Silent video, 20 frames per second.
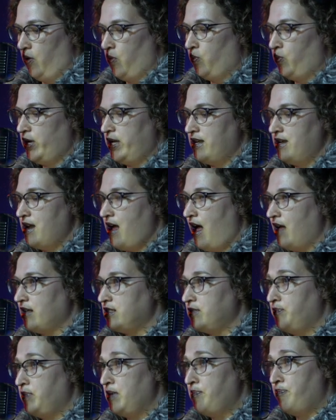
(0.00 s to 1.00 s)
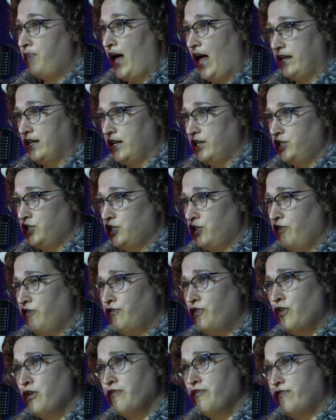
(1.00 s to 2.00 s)
would not be punished
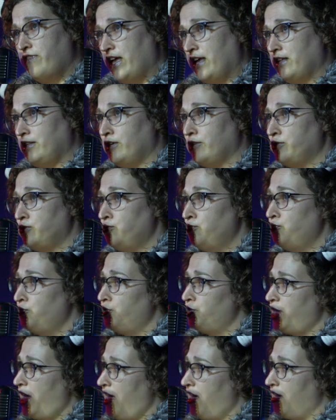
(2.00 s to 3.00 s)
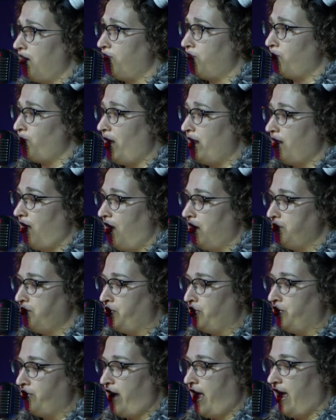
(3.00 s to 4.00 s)
for failure to shave while on
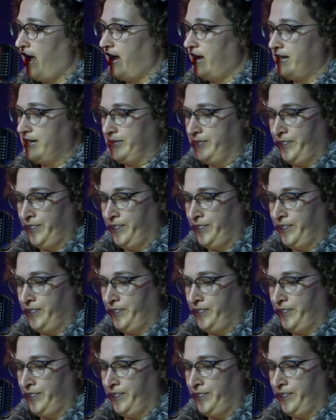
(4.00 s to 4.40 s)
parade.